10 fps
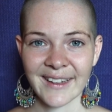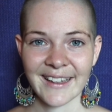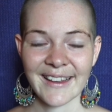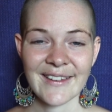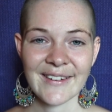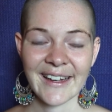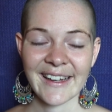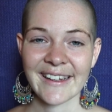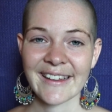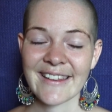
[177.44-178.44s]
It's
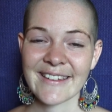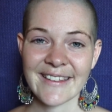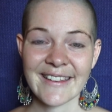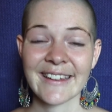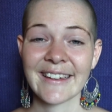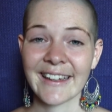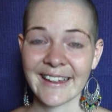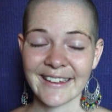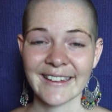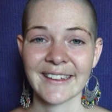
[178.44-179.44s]
okay, it's just a
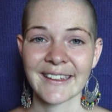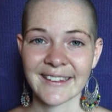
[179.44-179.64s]
day.